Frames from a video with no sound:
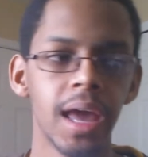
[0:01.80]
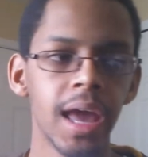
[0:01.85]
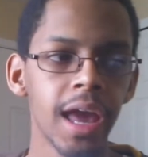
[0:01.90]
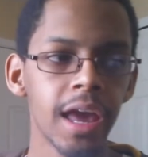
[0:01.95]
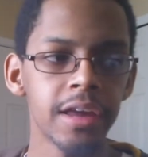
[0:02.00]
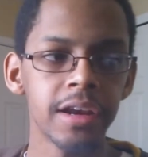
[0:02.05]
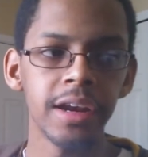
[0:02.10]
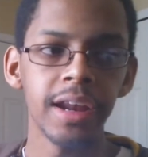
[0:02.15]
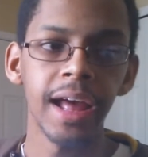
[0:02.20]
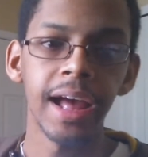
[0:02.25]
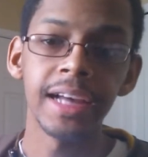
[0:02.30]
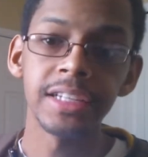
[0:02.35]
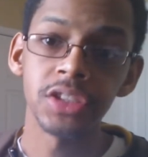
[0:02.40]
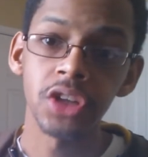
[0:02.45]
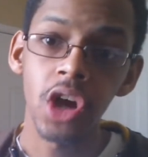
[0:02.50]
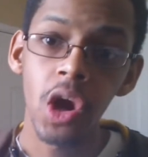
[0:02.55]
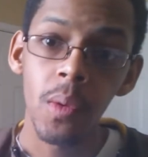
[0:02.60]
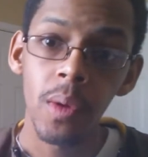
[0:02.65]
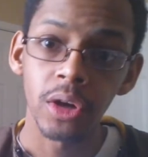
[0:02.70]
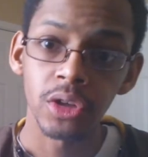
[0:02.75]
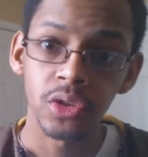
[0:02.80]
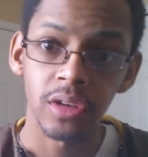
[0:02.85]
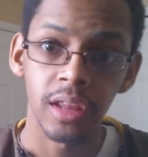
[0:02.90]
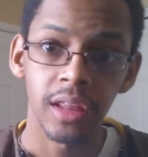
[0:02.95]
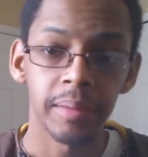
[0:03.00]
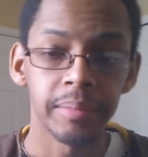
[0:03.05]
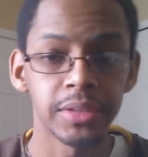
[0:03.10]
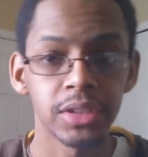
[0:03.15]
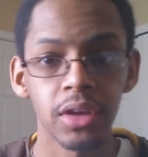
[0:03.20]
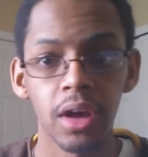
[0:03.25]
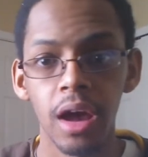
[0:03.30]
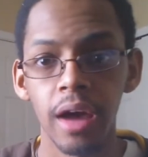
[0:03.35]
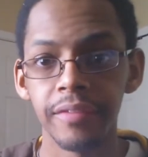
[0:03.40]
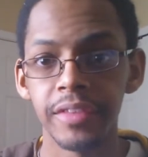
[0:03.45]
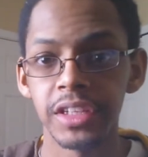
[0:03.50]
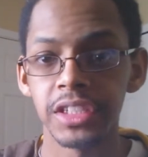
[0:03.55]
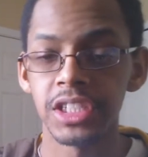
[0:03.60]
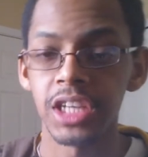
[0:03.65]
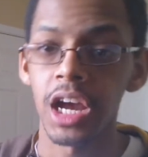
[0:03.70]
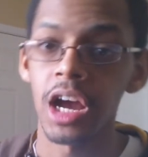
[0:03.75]
Hey internet, how's it going? Welcome to another episode of
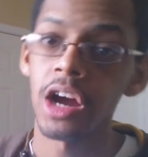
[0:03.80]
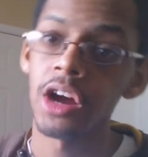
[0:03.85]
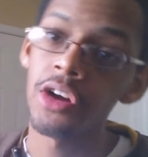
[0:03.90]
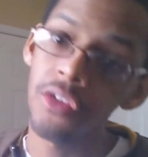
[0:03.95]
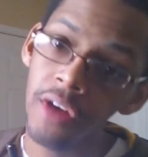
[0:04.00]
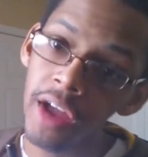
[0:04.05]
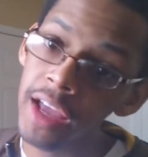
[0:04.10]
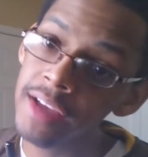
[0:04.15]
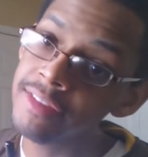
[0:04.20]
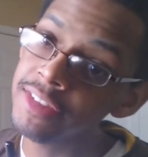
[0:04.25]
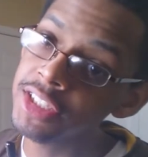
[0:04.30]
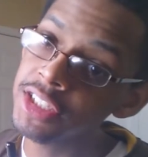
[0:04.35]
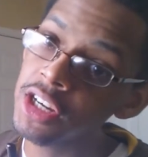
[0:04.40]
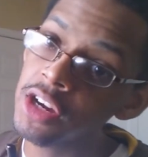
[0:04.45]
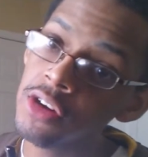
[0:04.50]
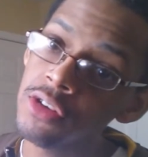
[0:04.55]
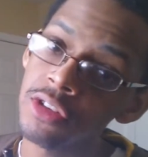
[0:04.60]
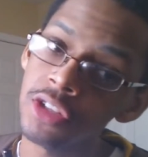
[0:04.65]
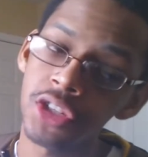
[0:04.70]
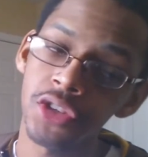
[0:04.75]
the Jongravesshow.